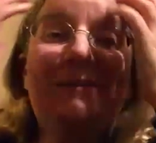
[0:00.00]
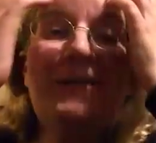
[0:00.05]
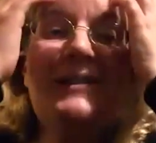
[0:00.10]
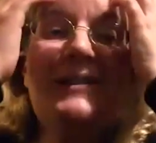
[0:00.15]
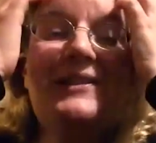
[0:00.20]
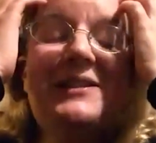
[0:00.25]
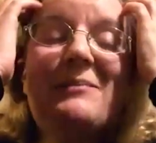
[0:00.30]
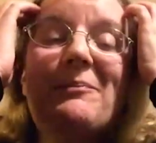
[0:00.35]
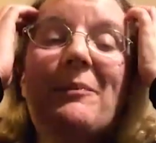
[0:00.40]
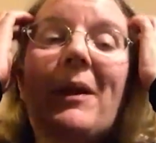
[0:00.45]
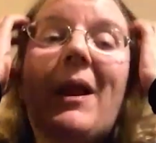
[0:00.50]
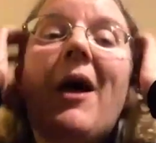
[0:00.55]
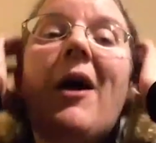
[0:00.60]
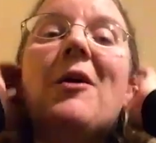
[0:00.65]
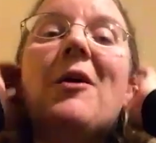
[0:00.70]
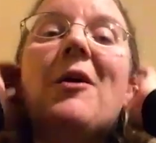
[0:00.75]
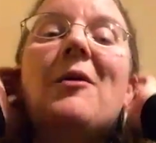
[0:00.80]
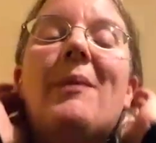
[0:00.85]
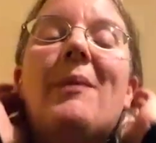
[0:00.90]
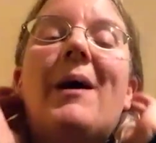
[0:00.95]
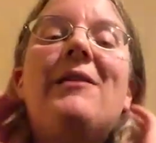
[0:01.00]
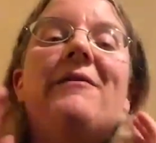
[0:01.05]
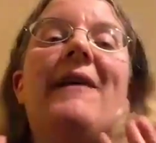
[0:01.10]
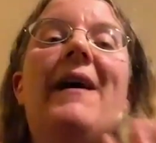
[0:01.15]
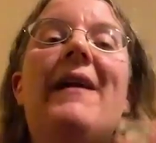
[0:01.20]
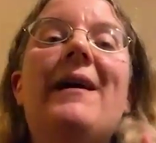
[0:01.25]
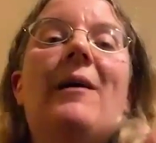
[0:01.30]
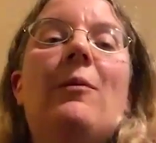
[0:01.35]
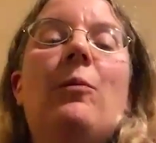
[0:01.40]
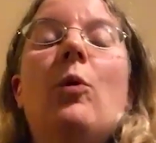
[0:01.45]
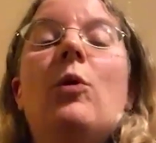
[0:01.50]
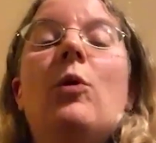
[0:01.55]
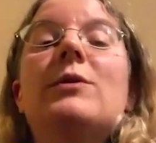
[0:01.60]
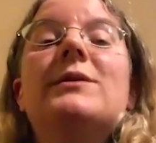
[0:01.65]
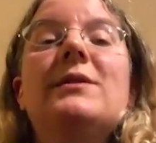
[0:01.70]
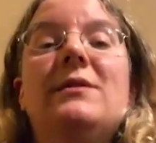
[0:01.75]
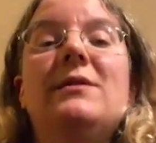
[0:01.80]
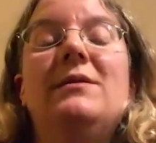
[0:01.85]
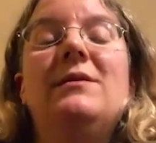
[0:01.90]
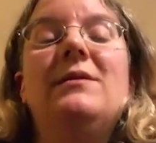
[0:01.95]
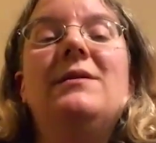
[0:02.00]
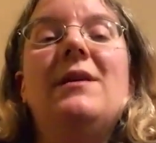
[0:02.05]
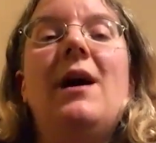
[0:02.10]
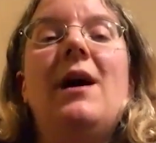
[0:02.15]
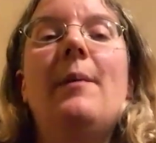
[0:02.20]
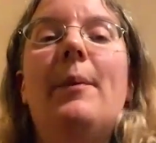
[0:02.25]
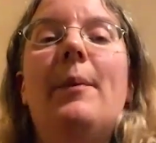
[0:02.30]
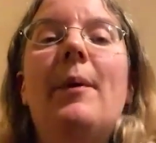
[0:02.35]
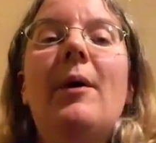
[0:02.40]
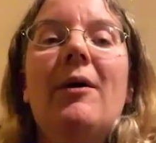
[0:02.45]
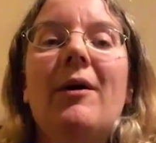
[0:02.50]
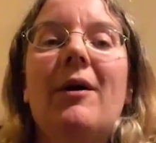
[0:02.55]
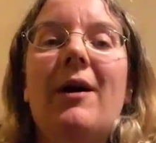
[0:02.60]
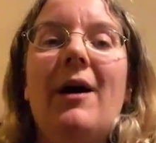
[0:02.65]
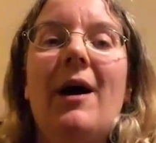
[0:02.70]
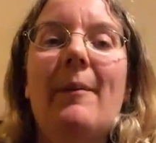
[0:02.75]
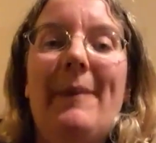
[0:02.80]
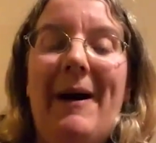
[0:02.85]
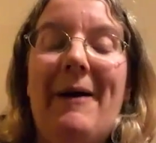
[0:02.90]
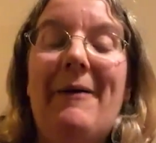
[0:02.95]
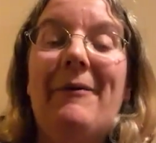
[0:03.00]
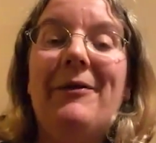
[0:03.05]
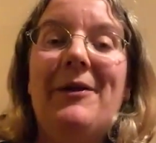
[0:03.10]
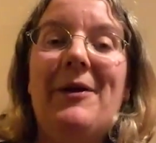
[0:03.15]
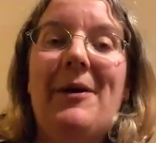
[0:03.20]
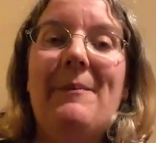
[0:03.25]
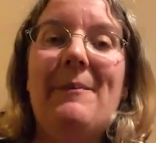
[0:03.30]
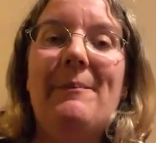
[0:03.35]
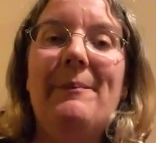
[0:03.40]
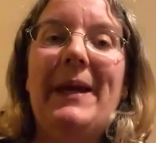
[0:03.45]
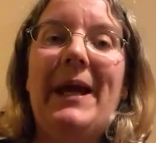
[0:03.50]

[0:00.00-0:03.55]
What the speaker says: was just blown by the fact there wasn't a book about them,